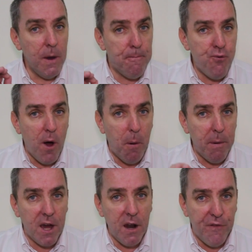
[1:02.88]
you're
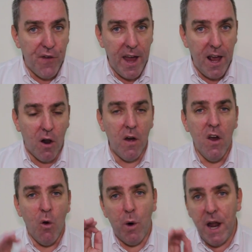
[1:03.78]
probably going to fail.
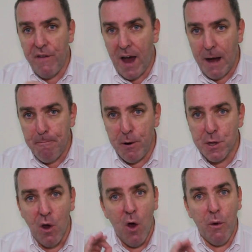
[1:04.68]
Whatever
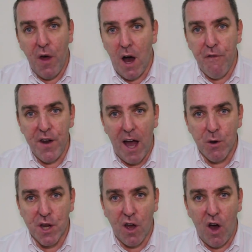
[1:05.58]
happens, with half an
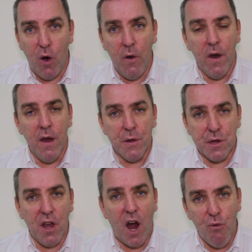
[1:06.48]
hour to go,
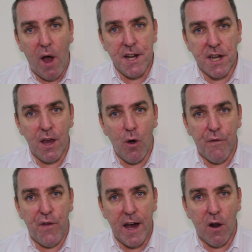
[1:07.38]
start writing
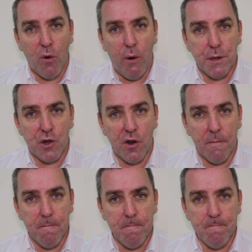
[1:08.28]
your final question.